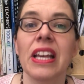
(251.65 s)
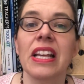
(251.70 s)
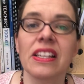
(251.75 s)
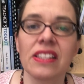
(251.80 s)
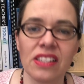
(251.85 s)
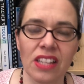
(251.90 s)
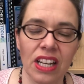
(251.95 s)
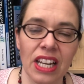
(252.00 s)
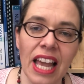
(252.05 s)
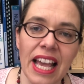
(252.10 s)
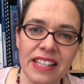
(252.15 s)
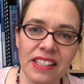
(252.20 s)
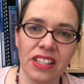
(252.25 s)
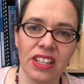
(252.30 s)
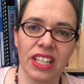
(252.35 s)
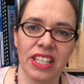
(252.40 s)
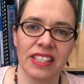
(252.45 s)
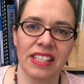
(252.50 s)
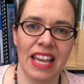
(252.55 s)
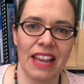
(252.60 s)
So let's
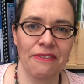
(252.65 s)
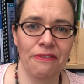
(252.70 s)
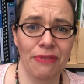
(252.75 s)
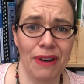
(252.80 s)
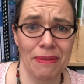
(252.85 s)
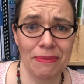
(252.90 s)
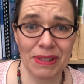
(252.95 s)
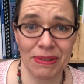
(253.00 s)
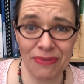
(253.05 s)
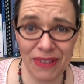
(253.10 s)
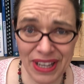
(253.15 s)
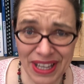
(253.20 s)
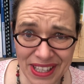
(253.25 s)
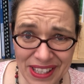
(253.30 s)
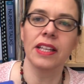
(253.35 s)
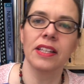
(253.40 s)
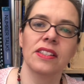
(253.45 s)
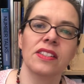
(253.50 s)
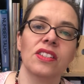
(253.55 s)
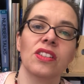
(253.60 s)
look at 10 frames
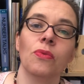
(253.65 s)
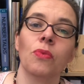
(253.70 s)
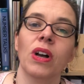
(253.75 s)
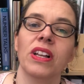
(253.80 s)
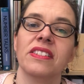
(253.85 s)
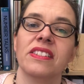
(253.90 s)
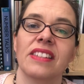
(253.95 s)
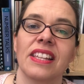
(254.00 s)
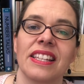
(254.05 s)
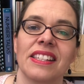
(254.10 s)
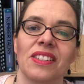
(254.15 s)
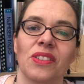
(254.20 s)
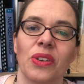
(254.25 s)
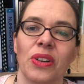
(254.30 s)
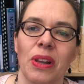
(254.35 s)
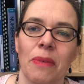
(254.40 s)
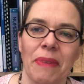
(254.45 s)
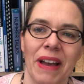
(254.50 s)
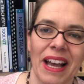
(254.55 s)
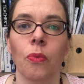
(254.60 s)
first. So what's this all
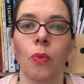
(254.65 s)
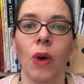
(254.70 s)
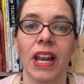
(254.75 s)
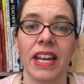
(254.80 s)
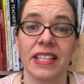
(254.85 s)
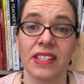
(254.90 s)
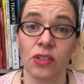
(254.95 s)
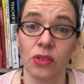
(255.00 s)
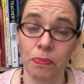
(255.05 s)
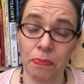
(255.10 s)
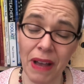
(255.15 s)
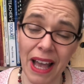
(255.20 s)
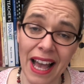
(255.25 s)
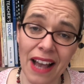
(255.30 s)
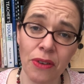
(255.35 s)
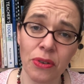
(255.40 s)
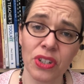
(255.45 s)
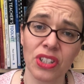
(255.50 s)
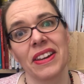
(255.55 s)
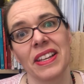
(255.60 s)
about? Well, it's
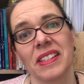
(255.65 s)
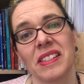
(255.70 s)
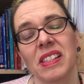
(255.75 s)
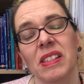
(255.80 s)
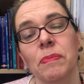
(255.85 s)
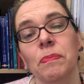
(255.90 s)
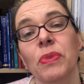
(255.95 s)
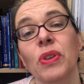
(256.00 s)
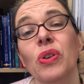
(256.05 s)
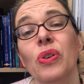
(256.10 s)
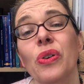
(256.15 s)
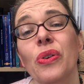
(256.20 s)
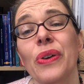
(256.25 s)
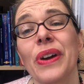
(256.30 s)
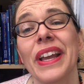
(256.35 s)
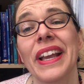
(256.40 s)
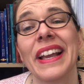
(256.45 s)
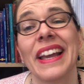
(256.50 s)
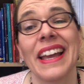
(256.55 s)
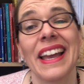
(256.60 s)
about
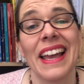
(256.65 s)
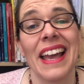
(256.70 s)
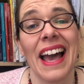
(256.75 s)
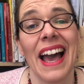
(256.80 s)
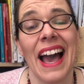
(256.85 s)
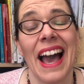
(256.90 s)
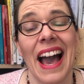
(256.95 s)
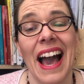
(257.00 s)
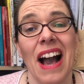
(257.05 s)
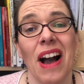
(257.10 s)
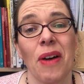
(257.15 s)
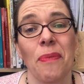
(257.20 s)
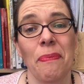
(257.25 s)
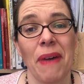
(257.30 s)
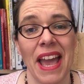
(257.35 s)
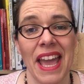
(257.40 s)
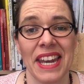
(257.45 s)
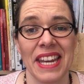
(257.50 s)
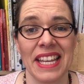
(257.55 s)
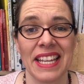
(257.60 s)
exploring how
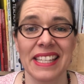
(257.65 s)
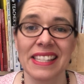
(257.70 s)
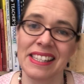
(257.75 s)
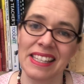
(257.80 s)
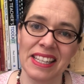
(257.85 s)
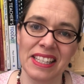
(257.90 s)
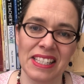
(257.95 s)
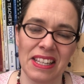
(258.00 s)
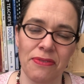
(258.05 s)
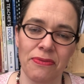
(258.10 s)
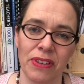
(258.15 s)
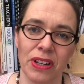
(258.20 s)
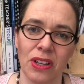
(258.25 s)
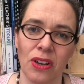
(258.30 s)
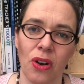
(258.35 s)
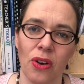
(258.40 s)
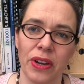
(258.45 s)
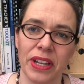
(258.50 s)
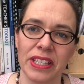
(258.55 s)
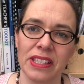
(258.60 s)
pennies and different
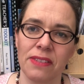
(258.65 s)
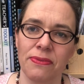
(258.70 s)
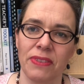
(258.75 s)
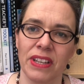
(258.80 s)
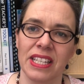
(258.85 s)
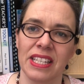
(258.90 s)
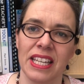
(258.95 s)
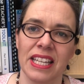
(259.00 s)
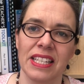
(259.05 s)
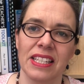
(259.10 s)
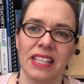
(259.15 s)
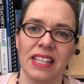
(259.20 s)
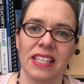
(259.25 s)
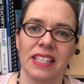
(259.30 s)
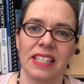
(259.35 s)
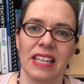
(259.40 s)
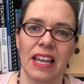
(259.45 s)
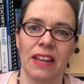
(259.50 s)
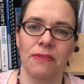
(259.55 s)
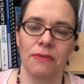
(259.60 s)
coins fit into the
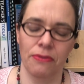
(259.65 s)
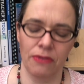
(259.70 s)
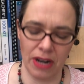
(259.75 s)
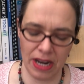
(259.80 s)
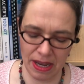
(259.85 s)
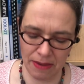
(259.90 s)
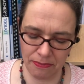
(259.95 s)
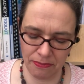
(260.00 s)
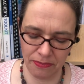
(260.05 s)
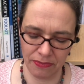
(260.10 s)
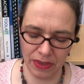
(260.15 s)
10 frame.